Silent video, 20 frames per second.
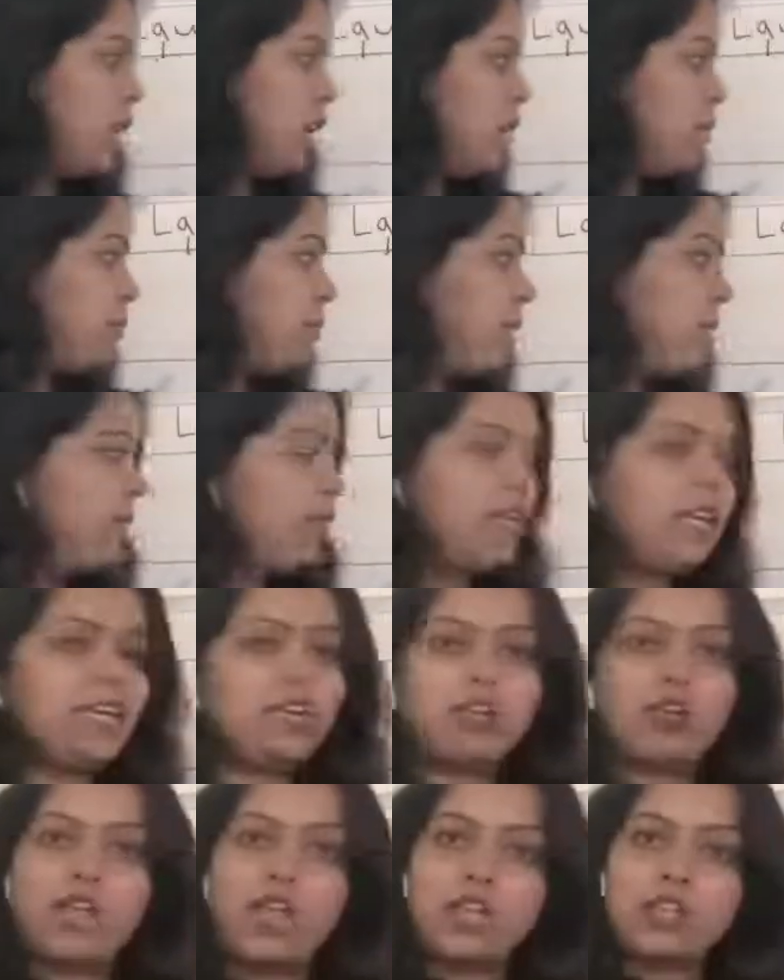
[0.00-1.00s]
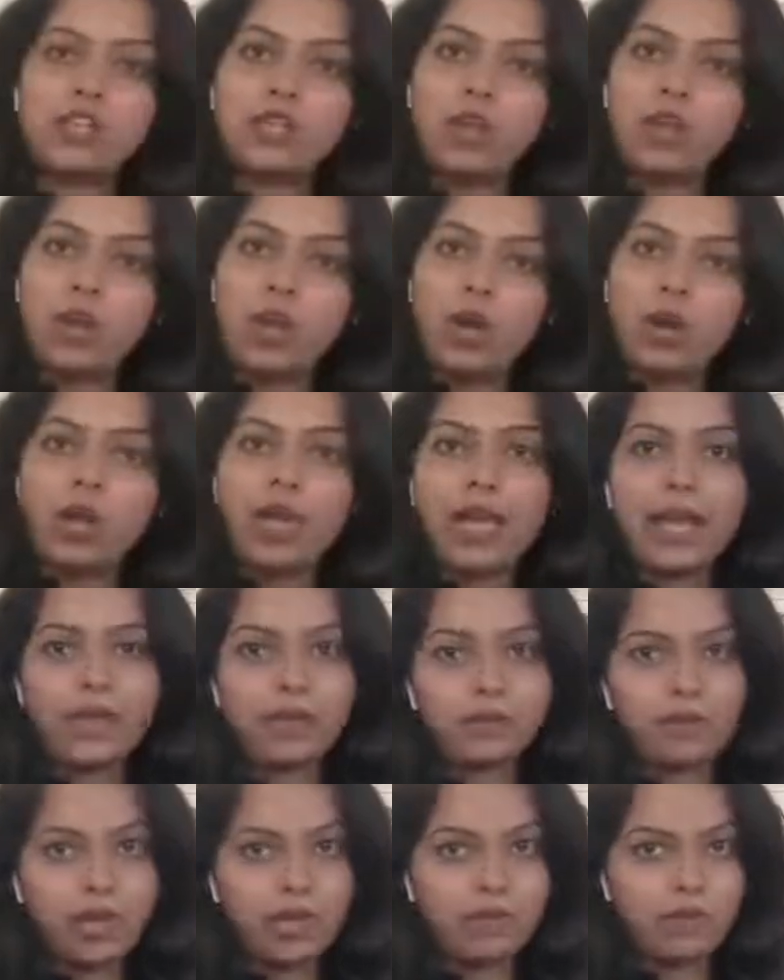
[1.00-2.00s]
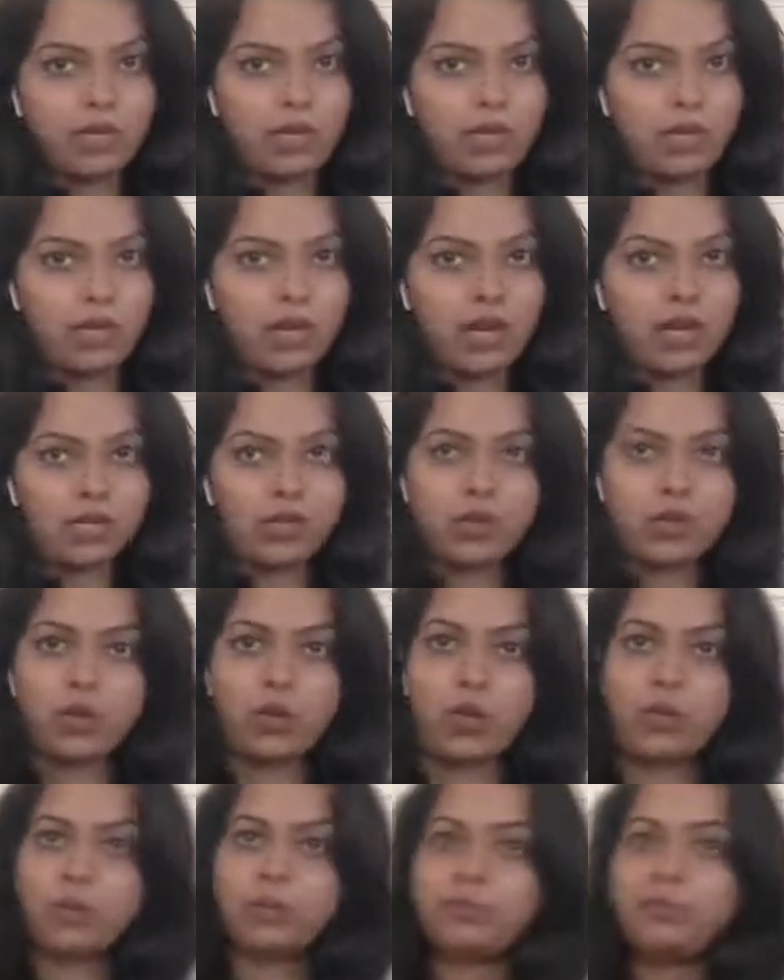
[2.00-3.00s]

public international law and private international law.